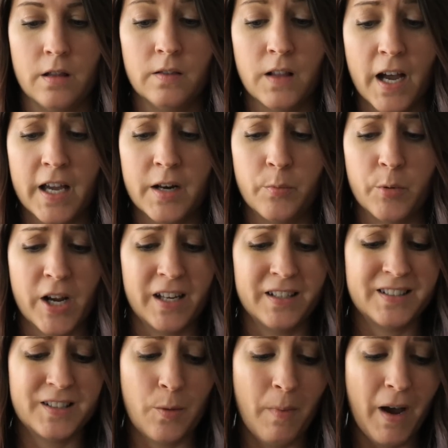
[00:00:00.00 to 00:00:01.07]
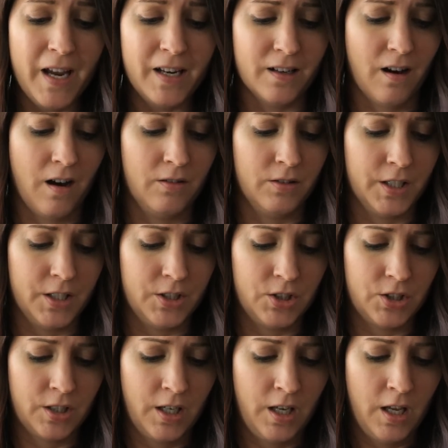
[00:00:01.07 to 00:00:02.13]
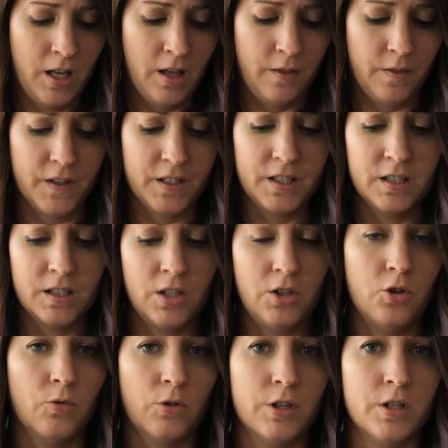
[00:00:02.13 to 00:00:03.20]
Lion Brand. To my knowledge, this is a newer